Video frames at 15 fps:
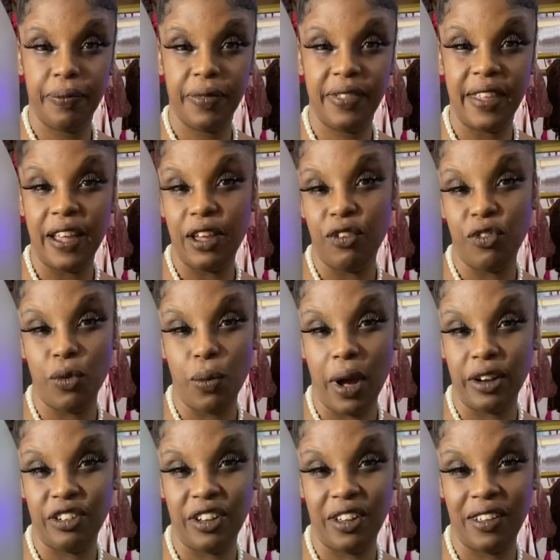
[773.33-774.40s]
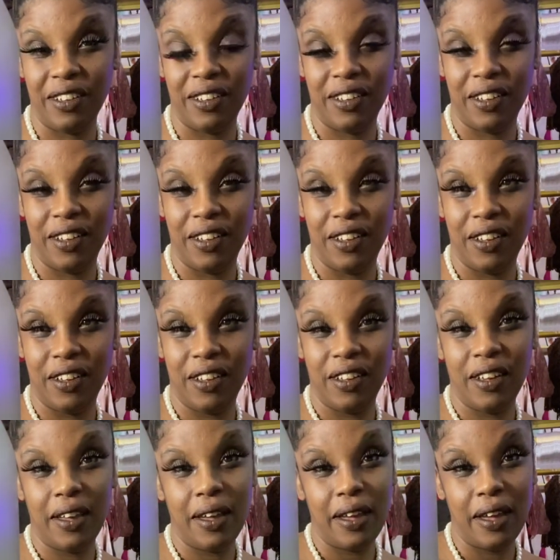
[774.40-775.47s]
thank you for watching
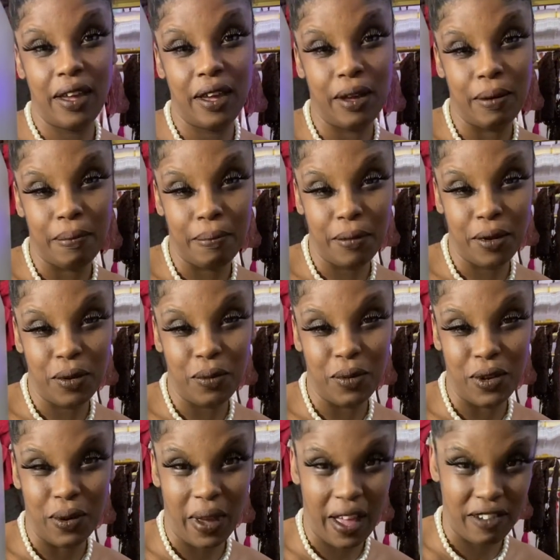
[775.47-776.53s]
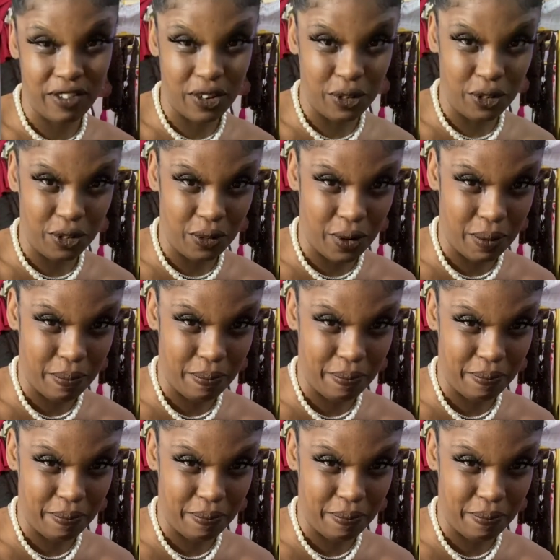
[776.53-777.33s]
Hem When You Have No Trim.